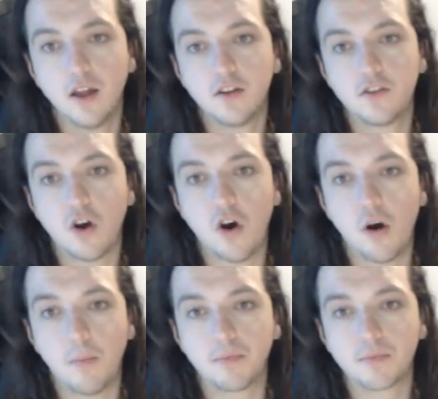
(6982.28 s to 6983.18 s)

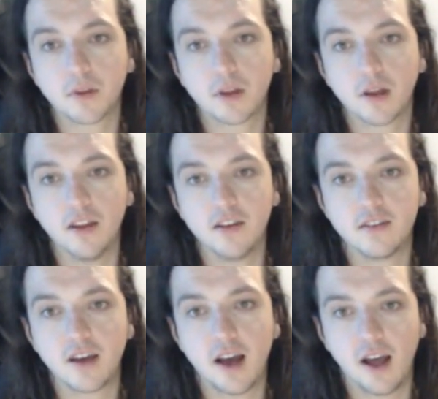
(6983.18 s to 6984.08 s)
Tom has
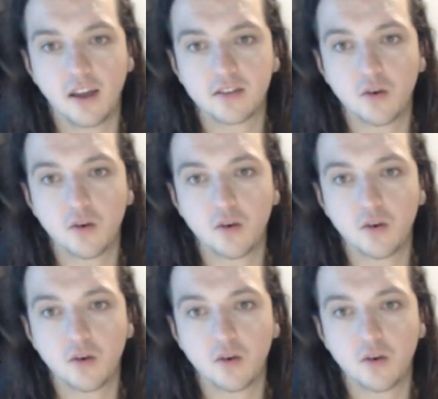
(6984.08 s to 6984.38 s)
asked,